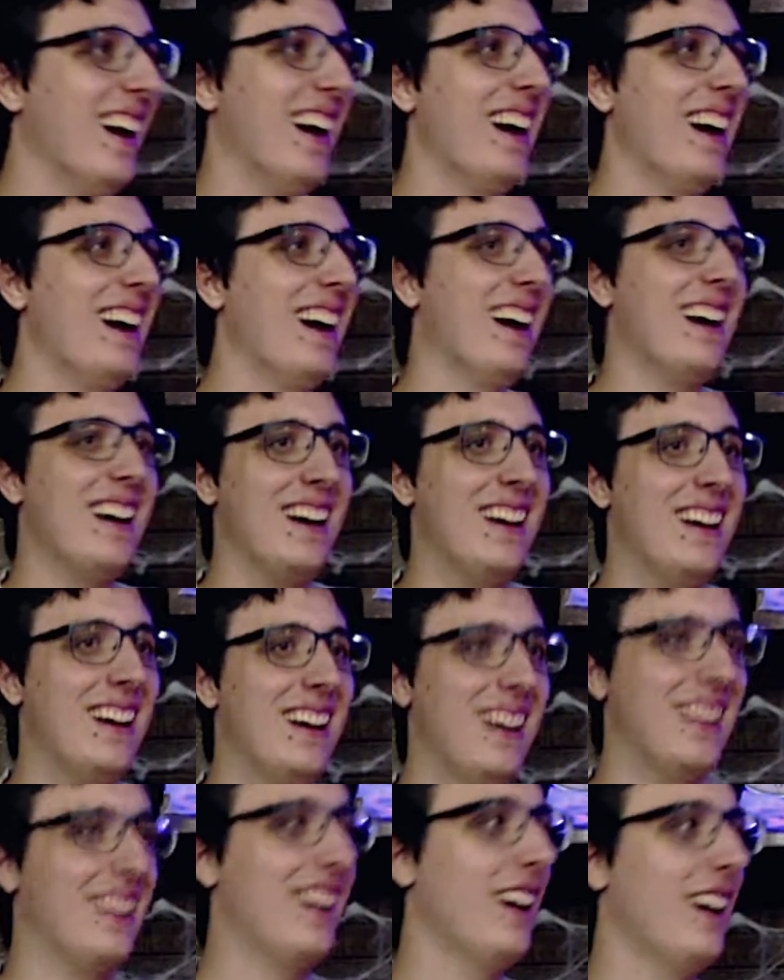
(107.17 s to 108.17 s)

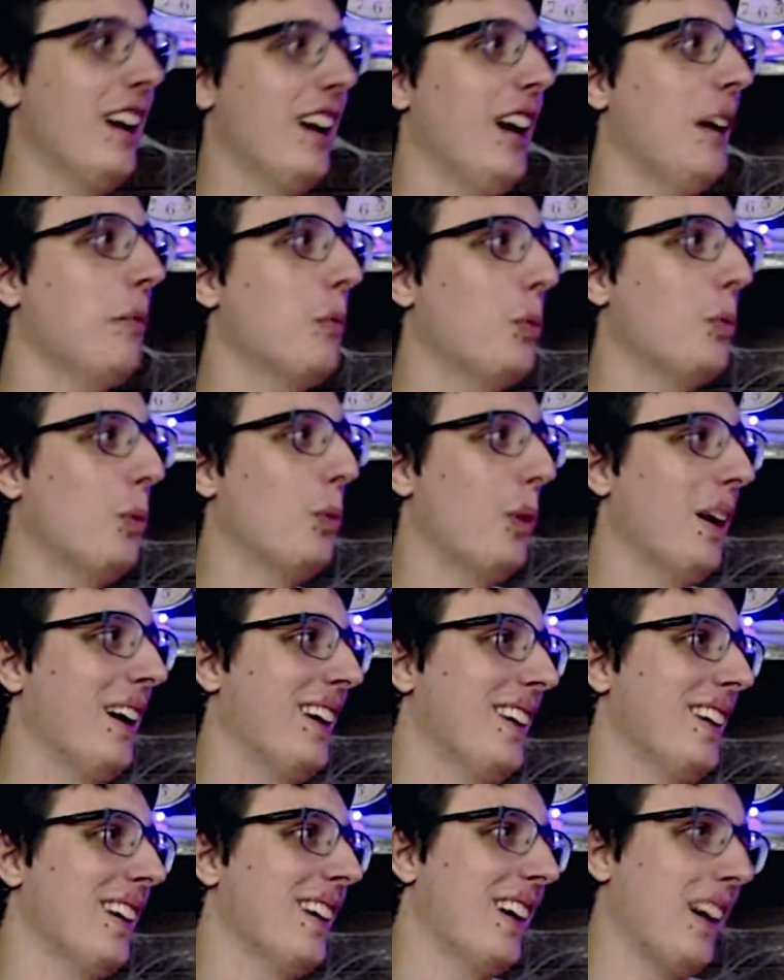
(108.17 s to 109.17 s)
I've
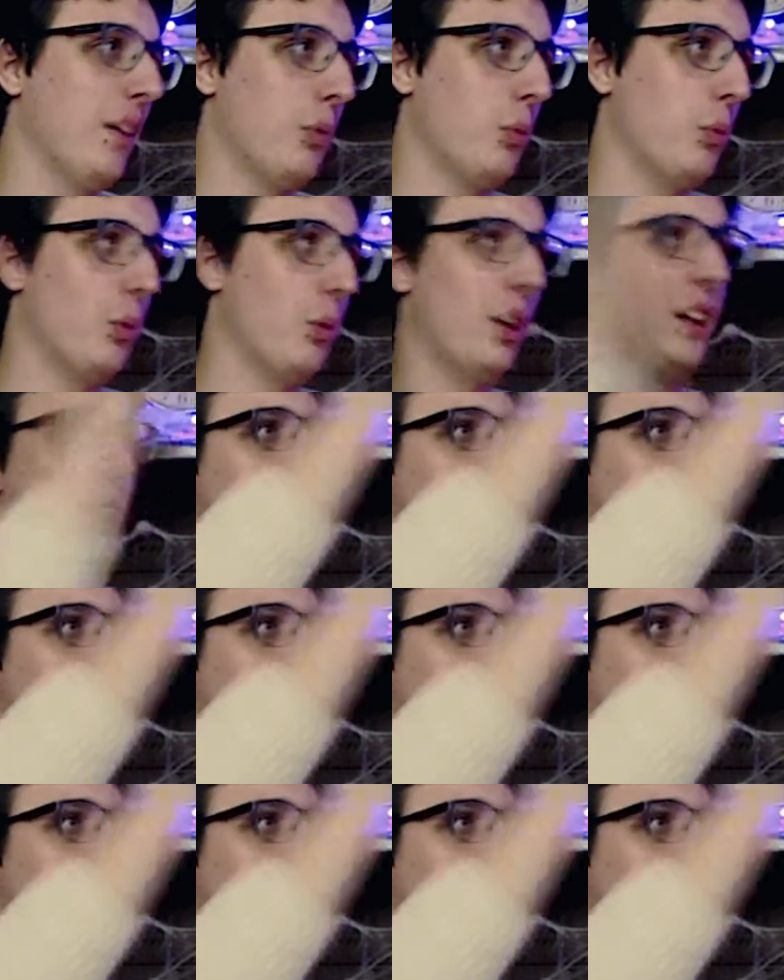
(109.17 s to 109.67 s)
won,